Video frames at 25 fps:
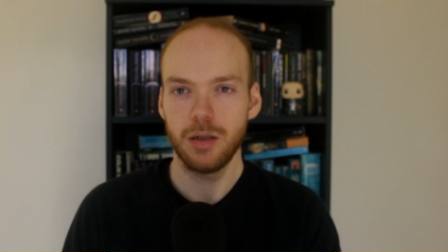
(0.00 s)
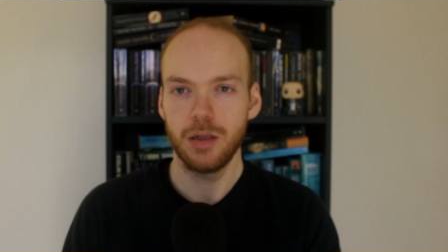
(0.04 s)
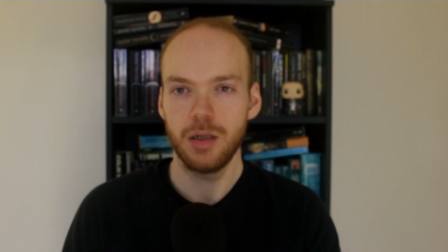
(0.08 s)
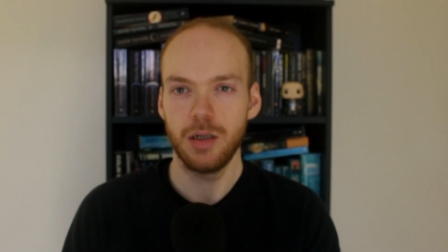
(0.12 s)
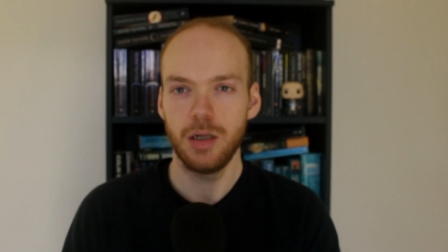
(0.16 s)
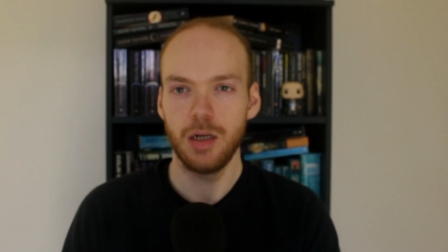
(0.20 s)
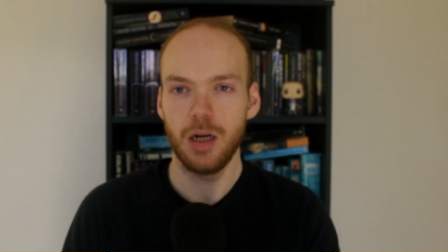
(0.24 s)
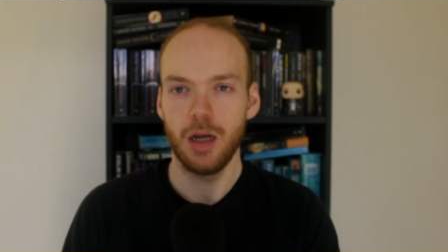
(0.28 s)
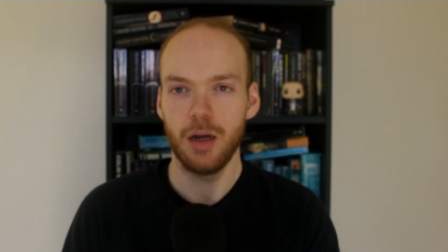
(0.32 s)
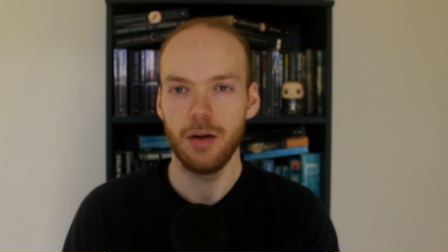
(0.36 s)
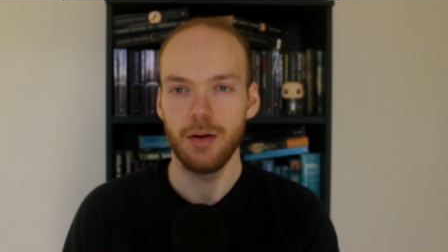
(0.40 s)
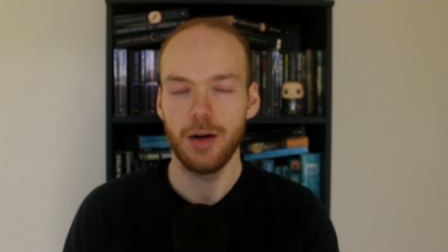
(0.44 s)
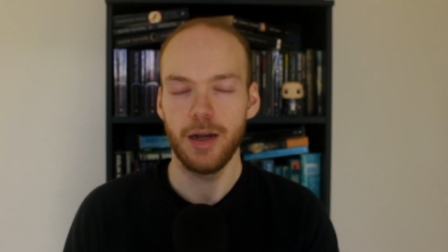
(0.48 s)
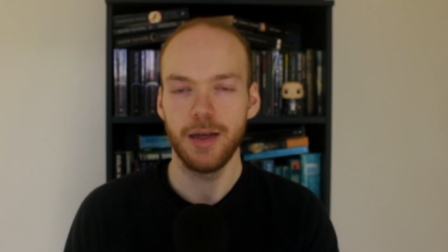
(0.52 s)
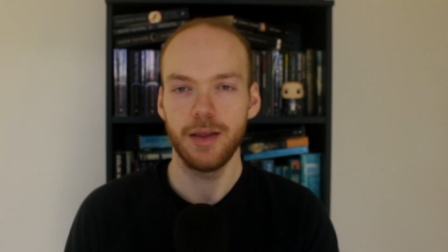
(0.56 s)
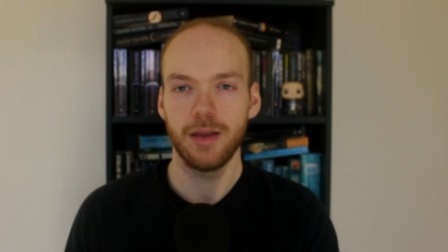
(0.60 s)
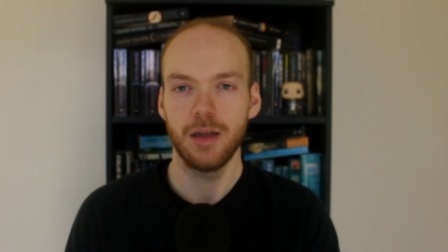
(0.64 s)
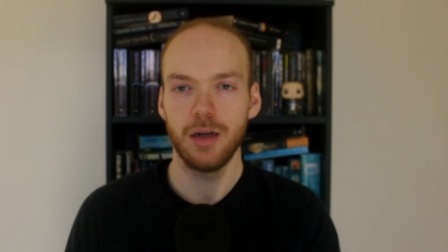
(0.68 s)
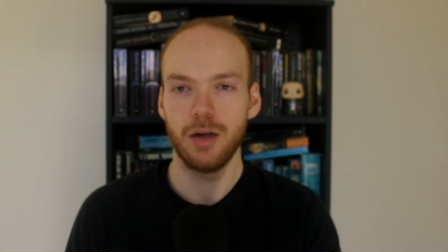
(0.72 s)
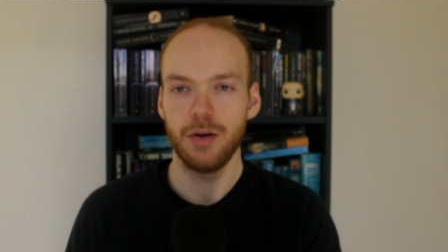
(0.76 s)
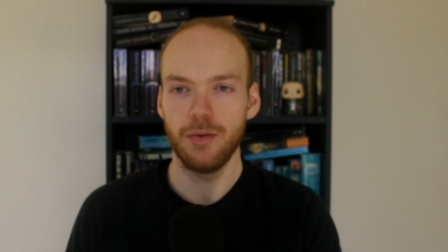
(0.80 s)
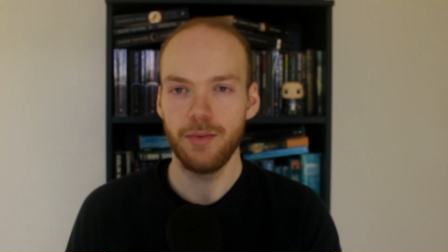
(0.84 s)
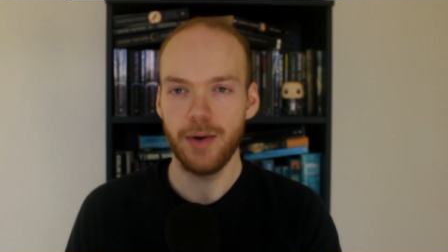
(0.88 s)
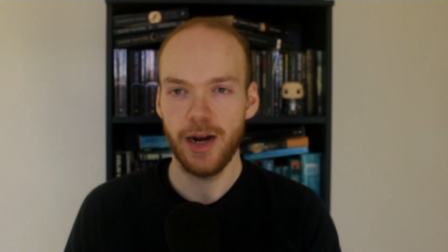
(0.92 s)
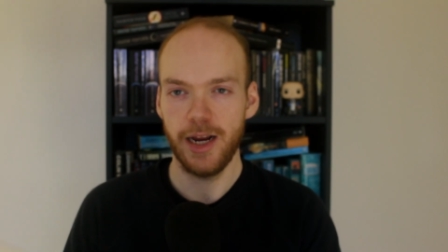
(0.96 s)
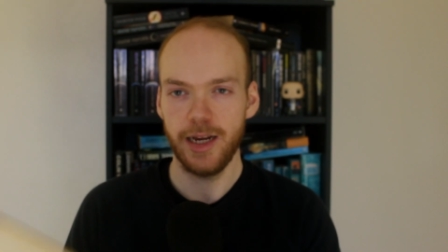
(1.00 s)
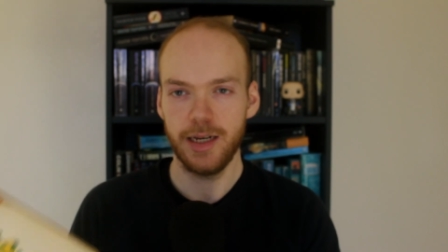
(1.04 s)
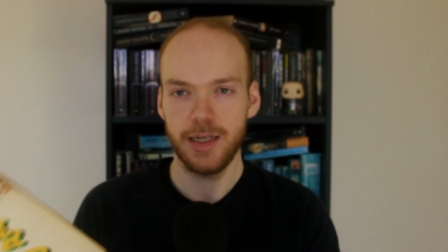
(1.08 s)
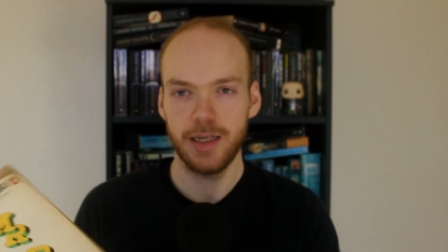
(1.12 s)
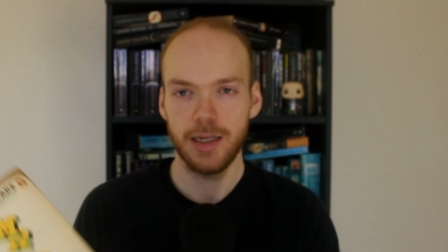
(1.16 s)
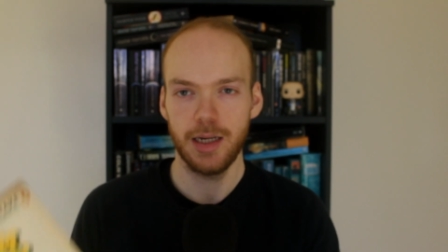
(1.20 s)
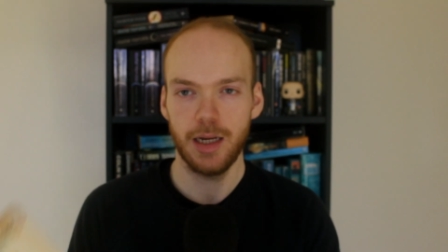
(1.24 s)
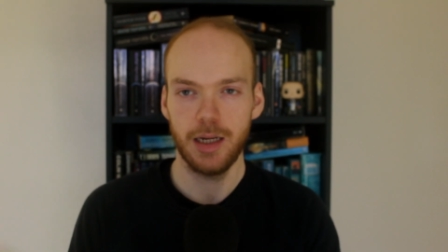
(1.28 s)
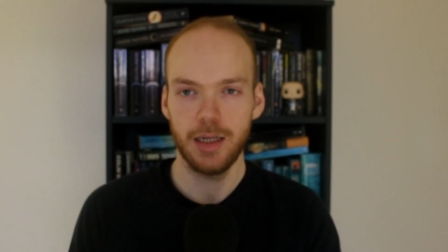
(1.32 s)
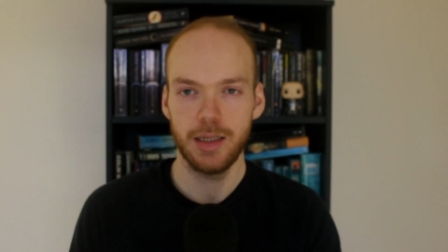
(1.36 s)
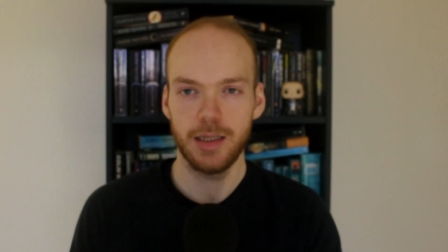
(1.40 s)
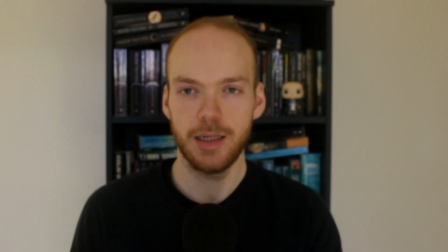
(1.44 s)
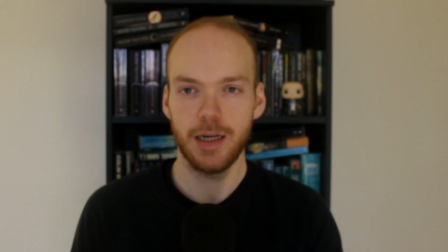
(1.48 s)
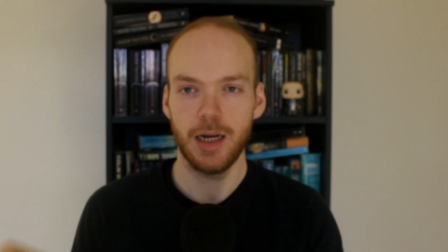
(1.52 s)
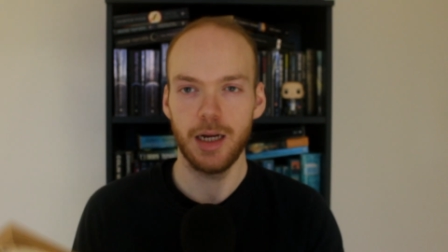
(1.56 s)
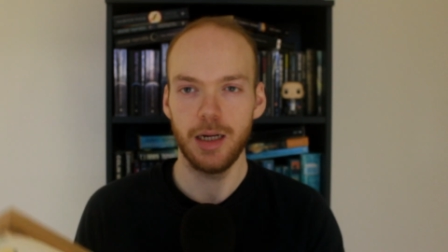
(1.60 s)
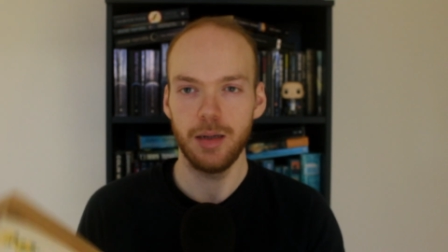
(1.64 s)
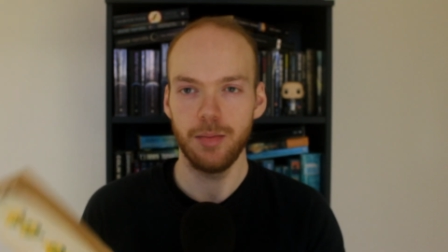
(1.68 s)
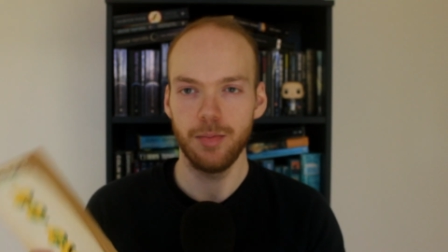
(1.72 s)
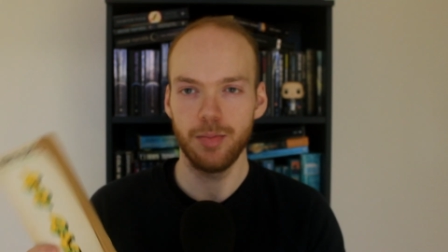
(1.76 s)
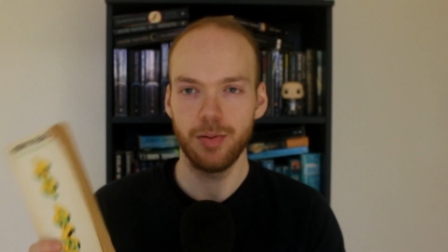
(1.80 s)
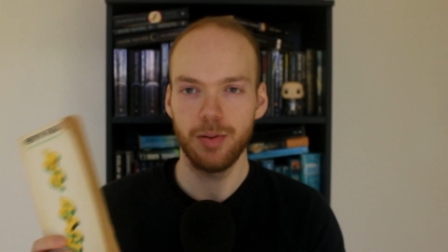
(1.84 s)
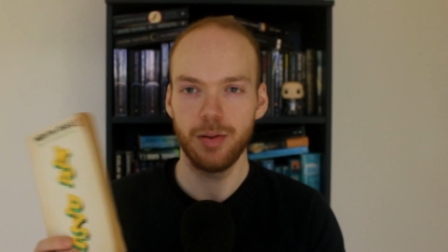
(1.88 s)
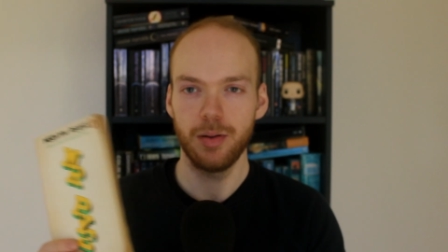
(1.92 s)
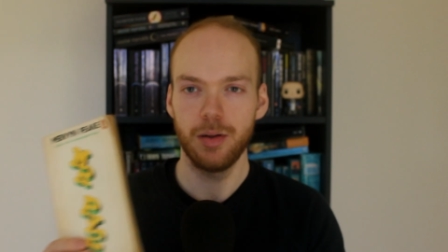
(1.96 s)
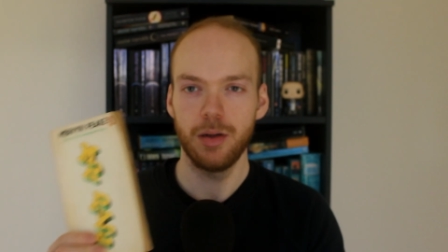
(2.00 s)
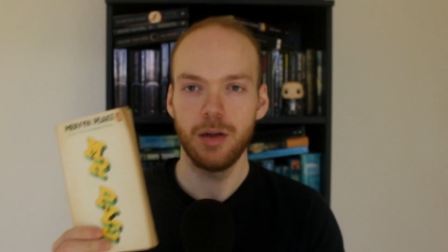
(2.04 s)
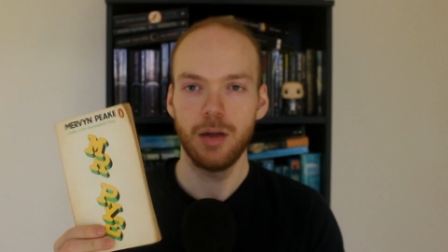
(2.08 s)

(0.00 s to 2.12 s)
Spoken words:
like the narrator type